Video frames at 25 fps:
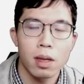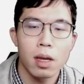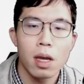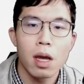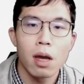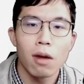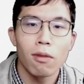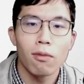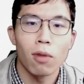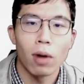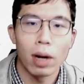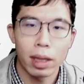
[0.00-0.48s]

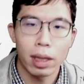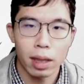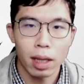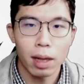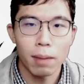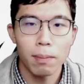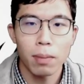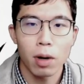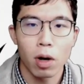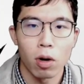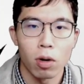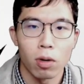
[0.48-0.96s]
For
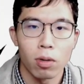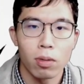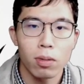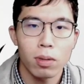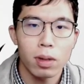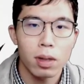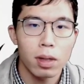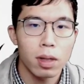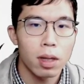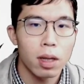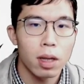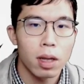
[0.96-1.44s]
example,
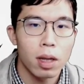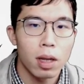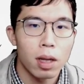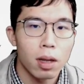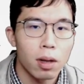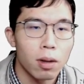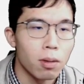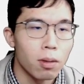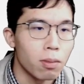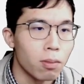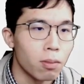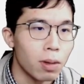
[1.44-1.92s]

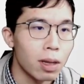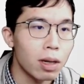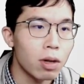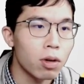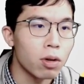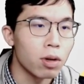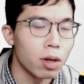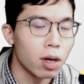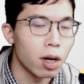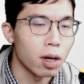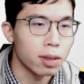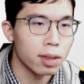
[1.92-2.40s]
we could
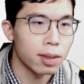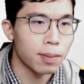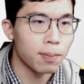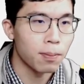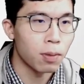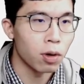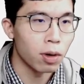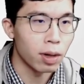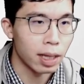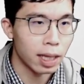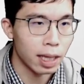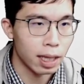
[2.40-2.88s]
not
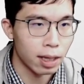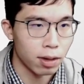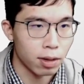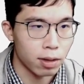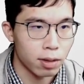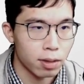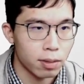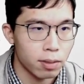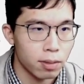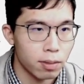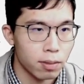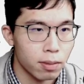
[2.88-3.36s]
put here,
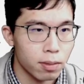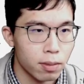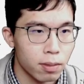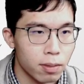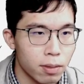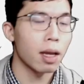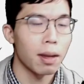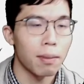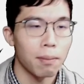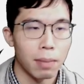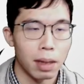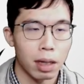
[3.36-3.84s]

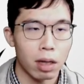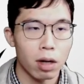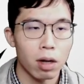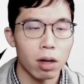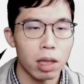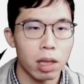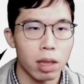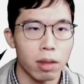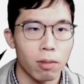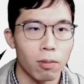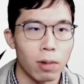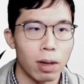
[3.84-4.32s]

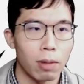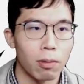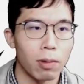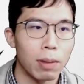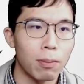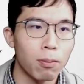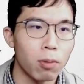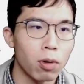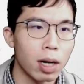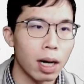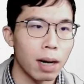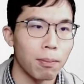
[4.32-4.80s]
because when we
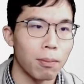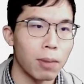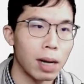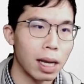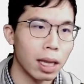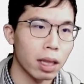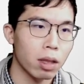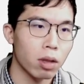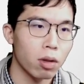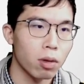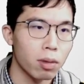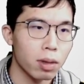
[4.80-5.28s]
put a black
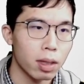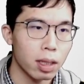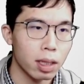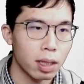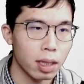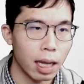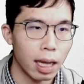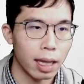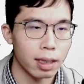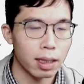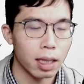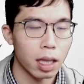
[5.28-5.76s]
stone
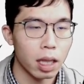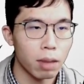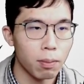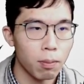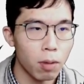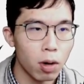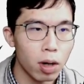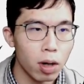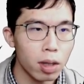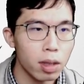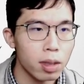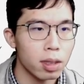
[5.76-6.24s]
at this
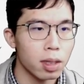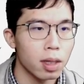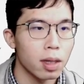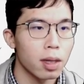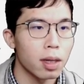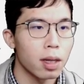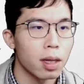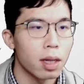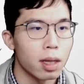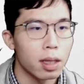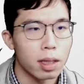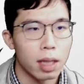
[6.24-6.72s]
point,
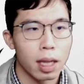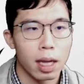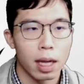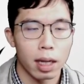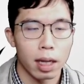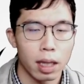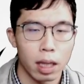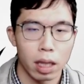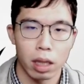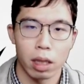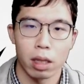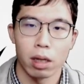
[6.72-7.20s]
there
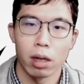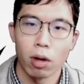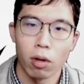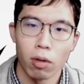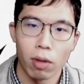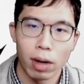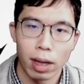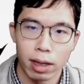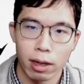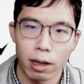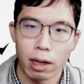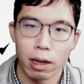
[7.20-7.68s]
is no
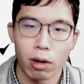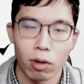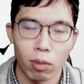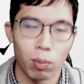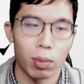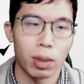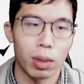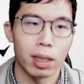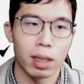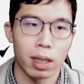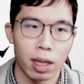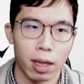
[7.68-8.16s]
any
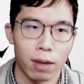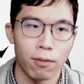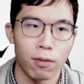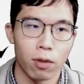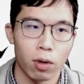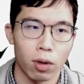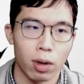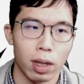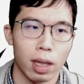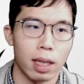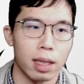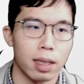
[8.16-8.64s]
liberty for
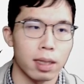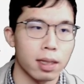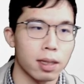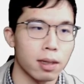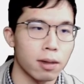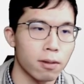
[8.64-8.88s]
it.